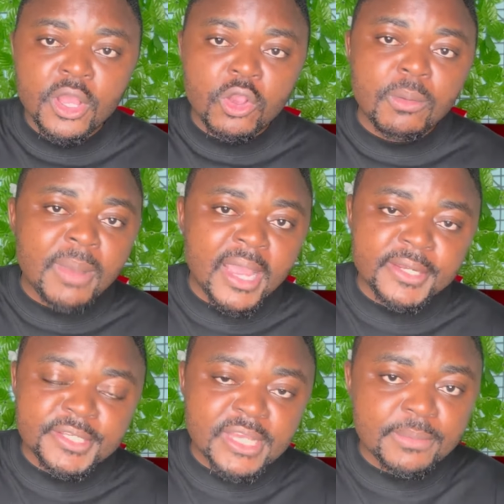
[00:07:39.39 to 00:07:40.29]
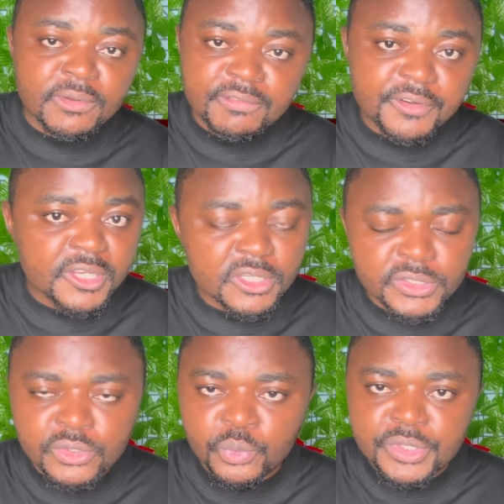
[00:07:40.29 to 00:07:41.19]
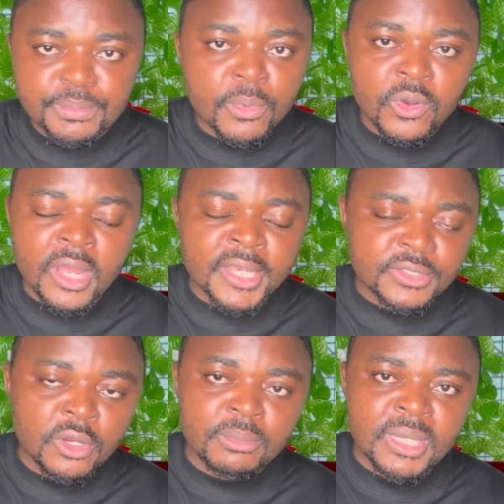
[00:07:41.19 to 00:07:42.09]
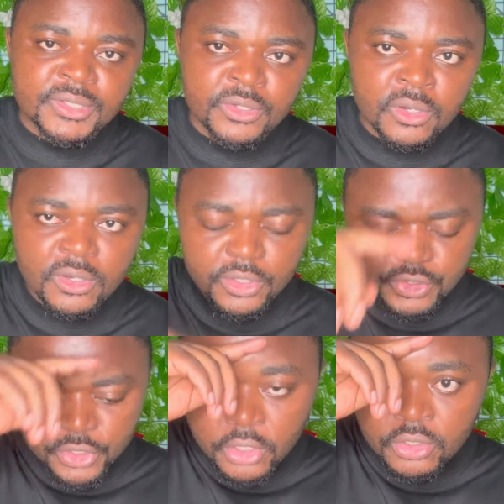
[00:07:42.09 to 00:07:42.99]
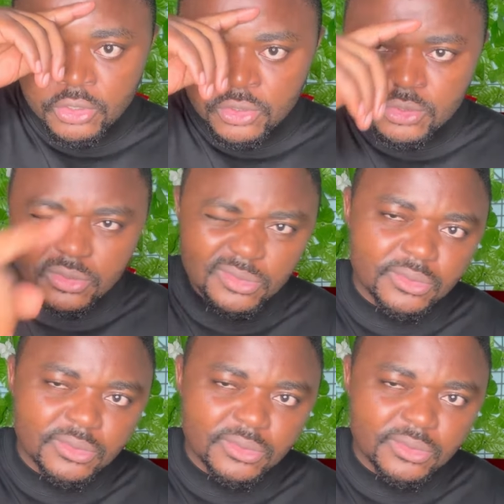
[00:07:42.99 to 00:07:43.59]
Come back anytime you're free because there's always more, guys. God bless you all. Cheers.